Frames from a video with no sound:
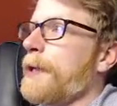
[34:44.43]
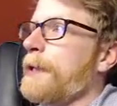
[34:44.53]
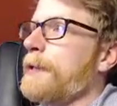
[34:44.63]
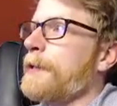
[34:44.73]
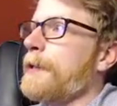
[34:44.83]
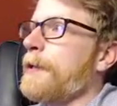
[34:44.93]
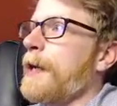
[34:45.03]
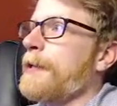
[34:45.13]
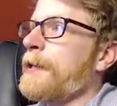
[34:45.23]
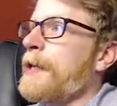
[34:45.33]

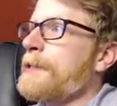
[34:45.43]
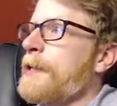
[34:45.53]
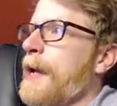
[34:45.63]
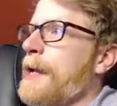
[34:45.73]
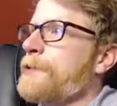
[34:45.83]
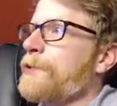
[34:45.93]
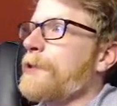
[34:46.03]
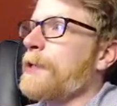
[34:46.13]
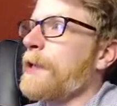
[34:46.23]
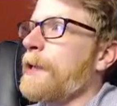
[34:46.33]
I think that's the answer to
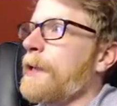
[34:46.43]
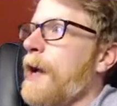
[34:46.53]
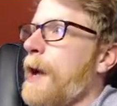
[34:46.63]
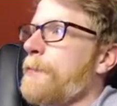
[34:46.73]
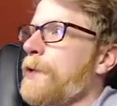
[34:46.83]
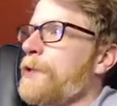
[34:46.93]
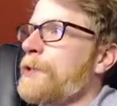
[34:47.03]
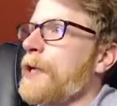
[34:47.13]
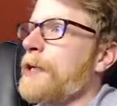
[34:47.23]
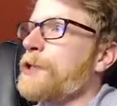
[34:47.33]
the helicopter. You
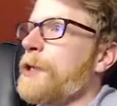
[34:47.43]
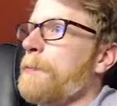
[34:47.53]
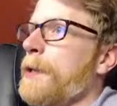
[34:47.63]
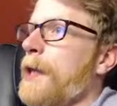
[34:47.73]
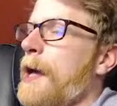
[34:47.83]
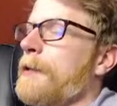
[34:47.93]
just gotta jump a lot.